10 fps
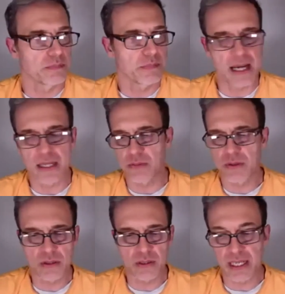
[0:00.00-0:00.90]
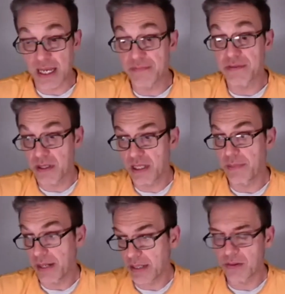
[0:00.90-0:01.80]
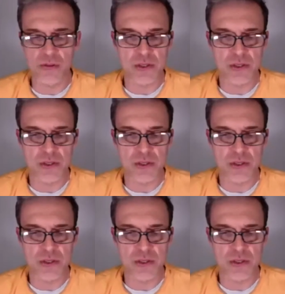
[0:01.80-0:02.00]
partner is looking after their partner or